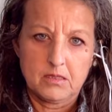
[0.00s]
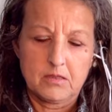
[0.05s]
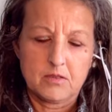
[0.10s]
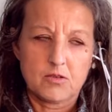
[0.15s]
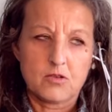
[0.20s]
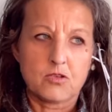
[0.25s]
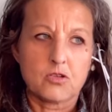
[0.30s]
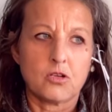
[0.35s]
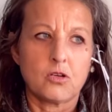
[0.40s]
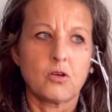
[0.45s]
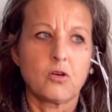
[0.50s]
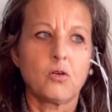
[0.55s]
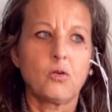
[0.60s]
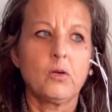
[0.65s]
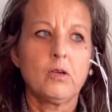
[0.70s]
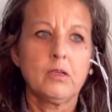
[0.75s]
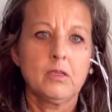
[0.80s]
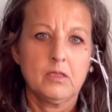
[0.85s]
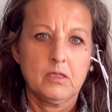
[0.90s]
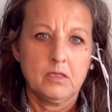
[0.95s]
So
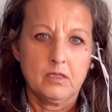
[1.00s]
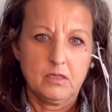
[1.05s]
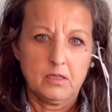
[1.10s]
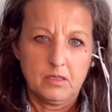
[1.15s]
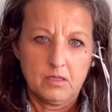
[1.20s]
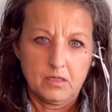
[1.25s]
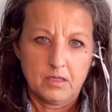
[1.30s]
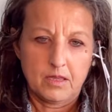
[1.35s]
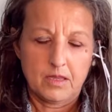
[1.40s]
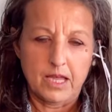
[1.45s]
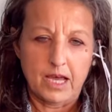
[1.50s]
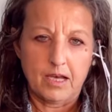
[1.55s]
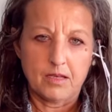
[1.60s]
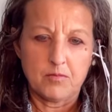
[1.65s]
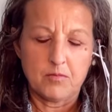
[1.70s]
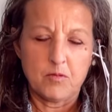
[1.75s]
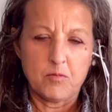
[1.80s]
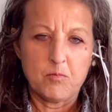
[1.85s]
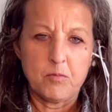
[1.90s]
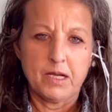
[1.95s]
that
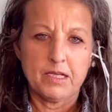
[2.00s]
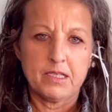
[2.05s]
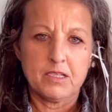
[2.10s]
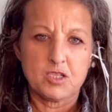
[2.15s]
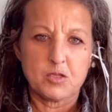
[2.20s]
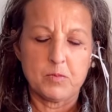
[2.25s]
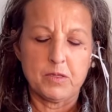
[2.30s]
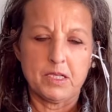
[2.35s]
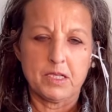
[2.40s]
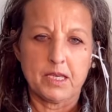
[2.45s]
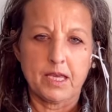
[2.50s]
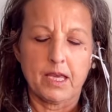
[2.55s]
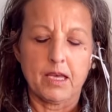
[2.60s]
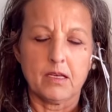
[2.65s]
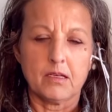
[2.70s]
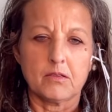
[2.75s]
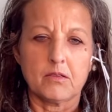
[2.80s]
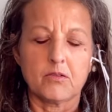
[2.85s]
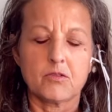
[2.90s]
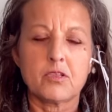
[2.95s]
money is being
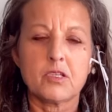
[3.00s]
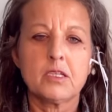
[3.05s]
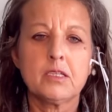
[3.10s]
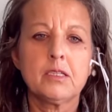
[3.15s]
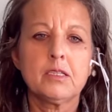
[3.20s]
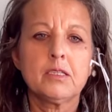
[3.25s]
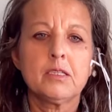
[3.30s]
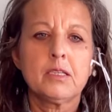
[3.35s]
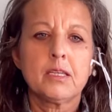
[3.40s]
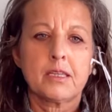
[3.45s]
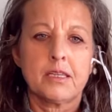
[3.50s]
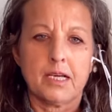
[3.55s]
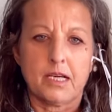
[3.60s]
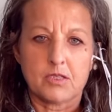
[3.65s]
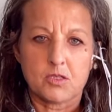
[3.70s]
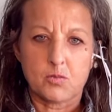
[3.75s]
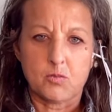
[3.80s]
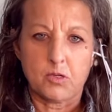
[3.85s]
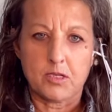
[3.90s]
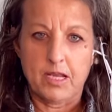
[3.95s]
held.
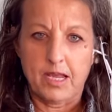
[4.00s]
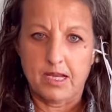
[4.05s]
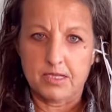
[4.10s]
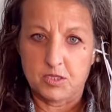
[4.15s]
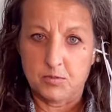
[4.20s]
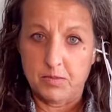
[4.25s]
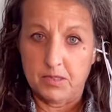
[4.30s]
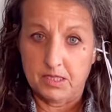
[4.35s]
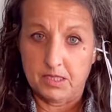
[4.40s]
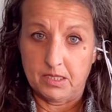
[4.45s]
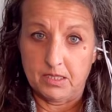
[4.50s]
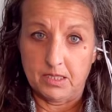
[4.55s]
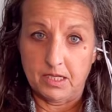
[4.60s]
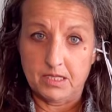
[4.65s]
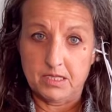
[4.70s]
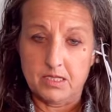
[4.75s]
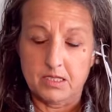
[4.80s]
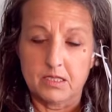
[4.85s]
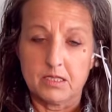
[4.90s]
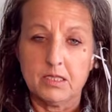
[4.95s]
That's what has been
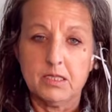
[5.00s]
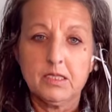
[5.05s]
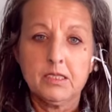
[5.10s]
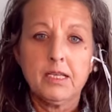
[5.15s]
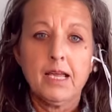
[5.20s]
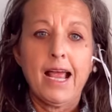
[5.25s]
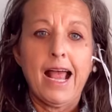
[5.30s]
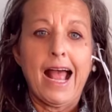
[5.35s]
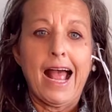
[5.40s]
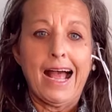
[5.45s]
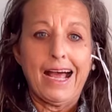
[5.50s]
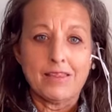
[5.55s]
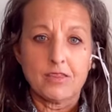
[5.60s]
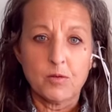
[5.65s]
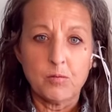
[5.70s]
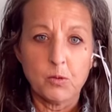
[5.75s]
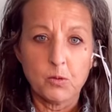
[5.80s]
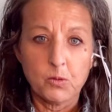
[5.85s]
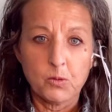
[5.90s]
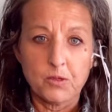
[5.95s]
collected at the
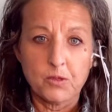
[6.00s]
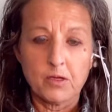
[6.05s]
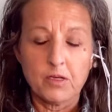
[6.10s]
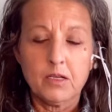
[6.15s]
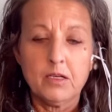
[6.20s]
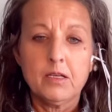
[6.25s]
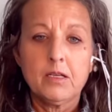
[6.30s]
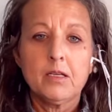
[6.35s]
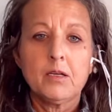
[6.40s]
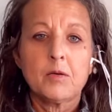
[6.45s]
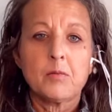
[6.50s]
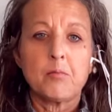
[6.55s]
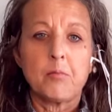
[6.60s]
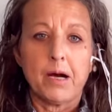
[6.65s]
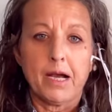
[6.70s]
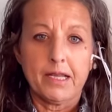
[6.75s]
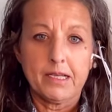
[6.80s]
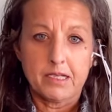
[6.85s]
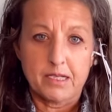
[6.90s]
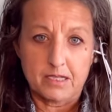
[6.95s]
border
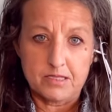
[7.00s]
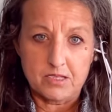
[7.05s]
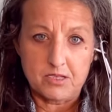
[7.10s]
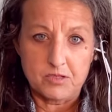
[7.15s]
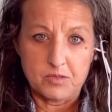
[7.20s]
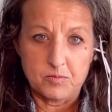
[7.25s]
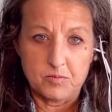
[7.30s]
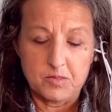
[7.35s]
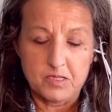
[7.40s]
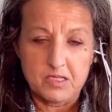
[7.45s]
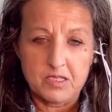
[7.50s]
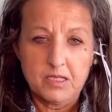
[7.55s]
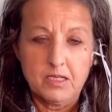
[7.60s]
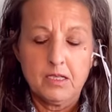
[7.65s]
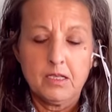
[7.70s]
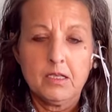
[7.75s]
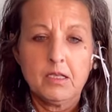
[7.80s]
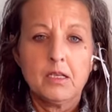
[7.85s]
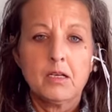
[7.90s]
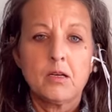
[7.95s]
by customs
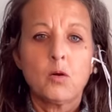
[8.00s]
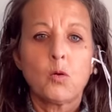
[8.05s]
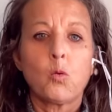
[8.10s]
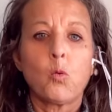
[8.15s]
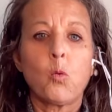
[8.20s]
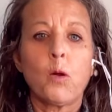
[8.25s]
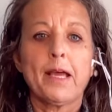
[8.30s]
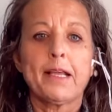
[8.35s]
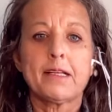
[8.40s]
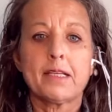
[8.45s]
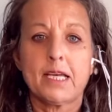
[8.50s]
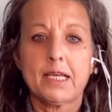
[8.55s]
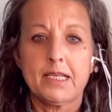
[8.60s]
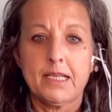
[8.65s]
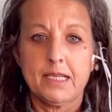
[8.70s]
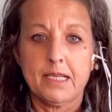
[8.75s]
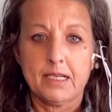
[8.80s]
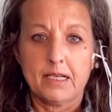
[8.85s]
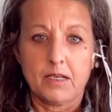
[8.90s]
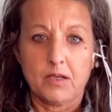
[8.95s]
when
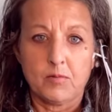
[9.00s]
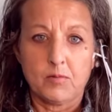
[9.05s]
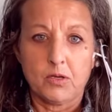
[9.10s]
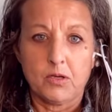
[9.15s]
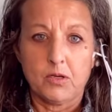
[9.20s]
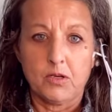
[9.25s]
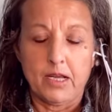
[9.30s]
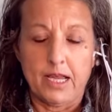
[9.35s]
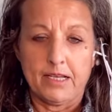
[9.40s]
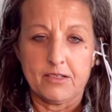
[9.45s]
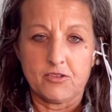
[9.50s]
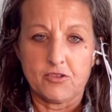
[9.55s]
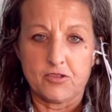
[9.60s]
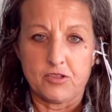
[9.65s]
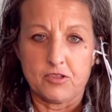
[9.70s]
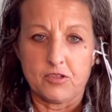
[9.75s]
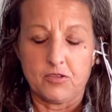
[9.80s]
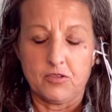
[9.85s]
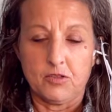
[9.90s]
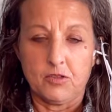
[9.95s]
Canadian lumber enters
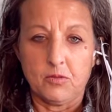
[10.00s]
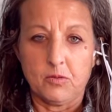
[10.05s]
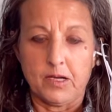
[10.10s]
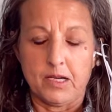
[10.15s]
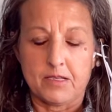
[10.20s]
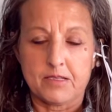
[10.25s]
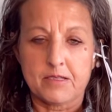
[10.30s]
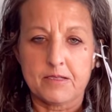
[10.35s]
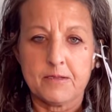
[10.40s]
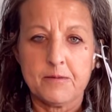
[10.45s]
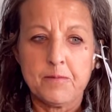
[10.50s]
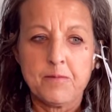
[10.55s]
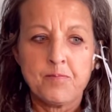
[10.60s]
into the U.S.